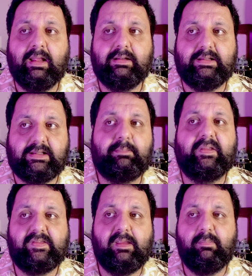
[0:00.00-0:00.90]
that I'm
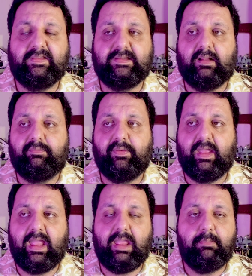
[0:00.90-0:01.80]
asking myself,
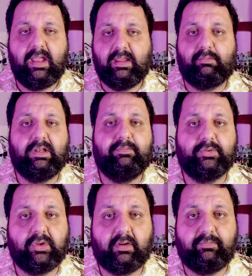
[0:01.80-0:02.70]
am I a really
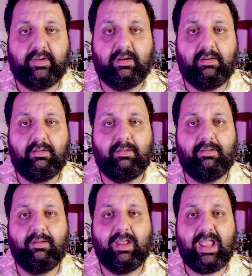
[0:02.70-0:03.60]
photographer?
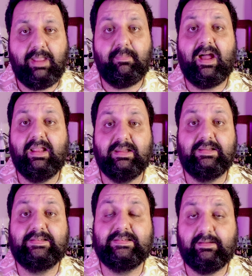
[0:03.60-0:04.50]
Am I
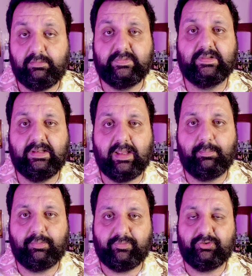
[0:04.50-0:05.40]
seriously a
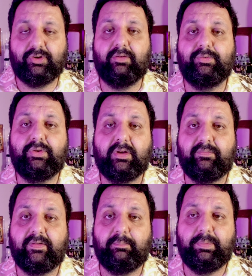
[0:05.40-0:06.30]
professional
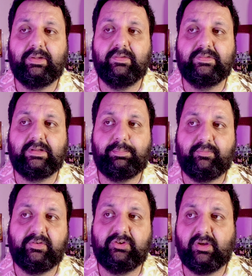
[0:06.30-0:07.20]
photographer? Because a
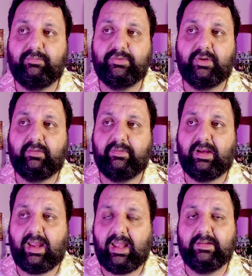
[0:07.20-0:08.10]
professional photographer
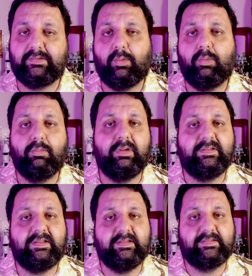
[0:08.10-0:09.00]
has
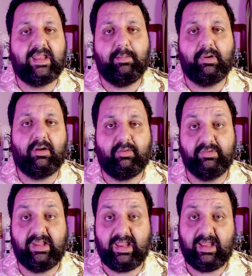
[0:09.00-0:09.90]
always his camera
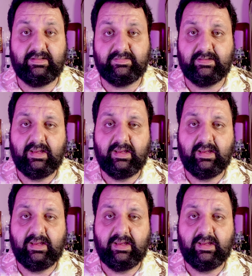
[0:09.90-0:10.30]
on the hand.